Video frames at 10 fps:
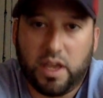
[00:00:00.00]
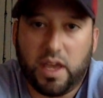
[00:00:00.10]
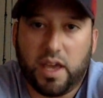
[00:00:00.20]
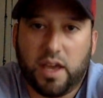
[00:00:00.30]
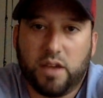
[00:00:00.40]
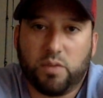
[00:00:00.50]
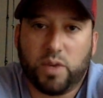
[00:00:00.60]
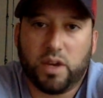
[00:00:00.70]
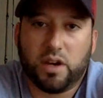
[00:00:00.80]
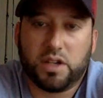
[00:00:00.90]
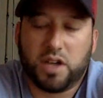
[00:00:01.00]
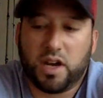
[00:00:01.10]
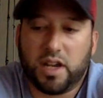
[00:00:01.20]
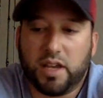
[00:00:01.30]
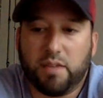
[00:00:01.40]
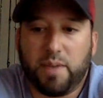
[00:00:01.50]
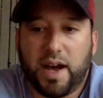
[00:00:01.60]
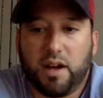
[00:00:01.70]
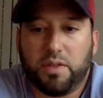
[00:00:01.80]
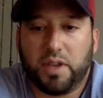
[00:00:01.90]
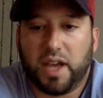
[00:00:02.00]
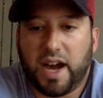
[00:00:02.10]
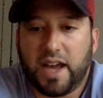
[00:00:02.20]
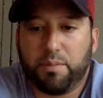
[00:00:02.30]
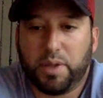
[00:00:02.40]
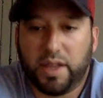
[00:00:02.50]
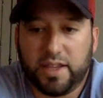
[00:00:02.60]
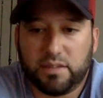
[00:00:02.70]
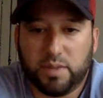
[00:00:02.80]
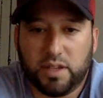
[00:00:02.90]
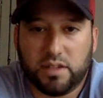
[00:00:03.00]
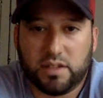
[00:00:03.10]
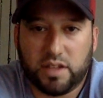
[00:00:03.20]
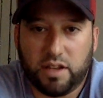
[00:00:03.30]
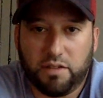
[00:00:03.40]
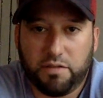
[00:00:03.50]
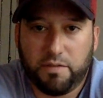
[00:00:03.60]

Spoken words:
and we are talking about the guide placement itself.